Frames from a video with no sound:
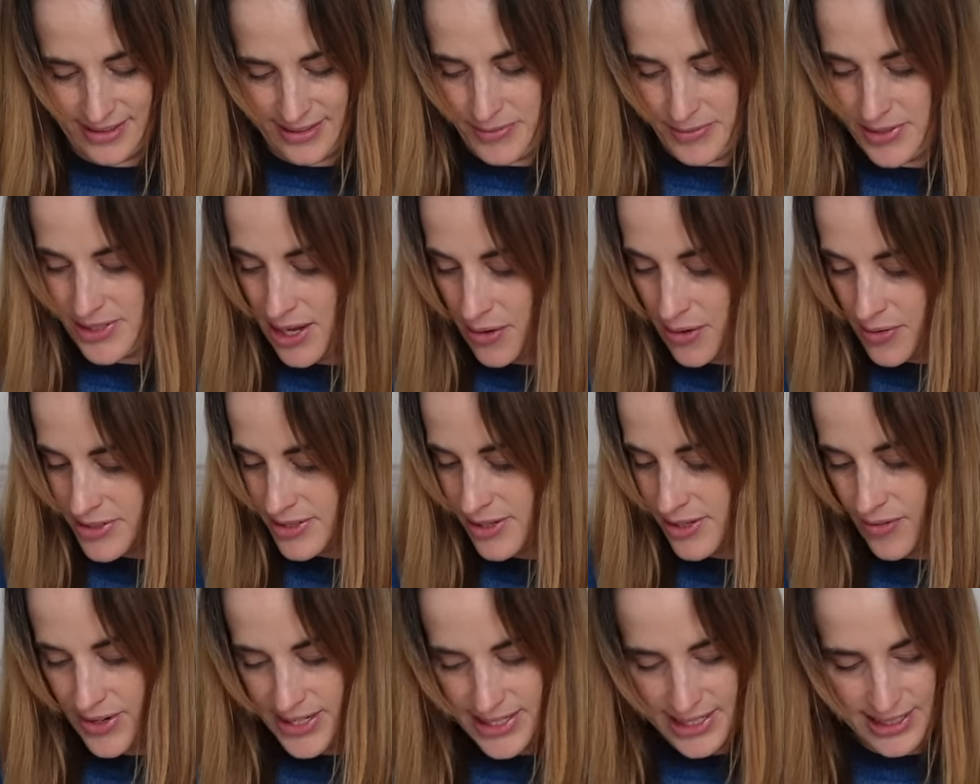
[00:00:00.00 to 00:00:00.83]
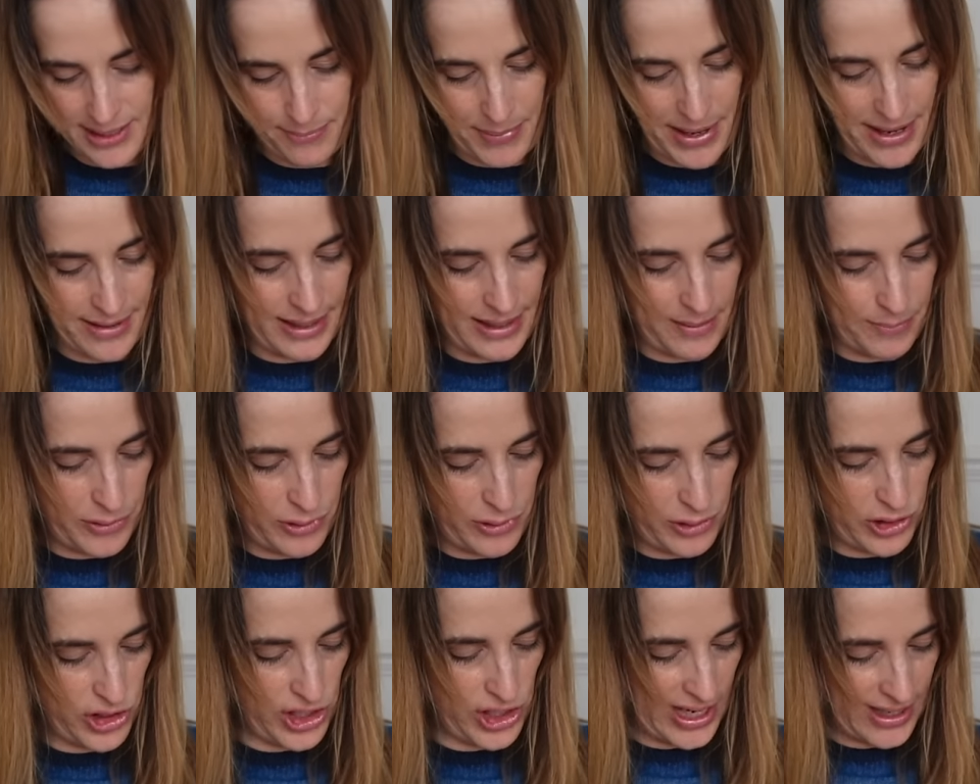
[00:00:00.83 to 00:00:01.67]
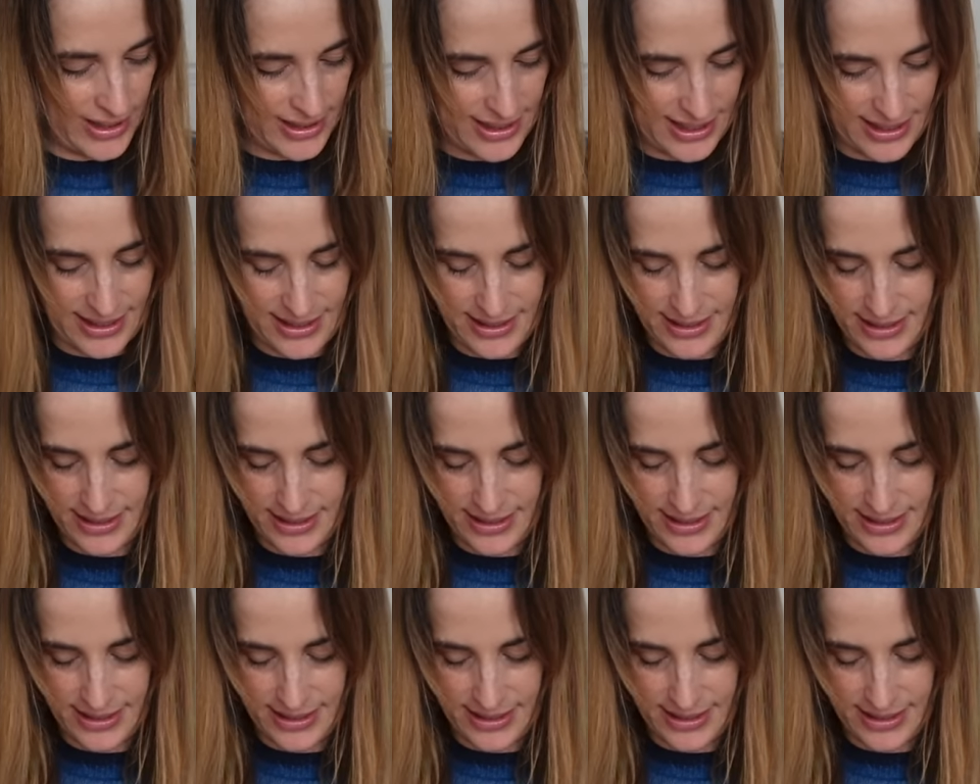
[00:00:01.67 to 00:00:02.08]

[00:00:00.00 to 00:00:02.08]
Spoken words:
so excited about that project.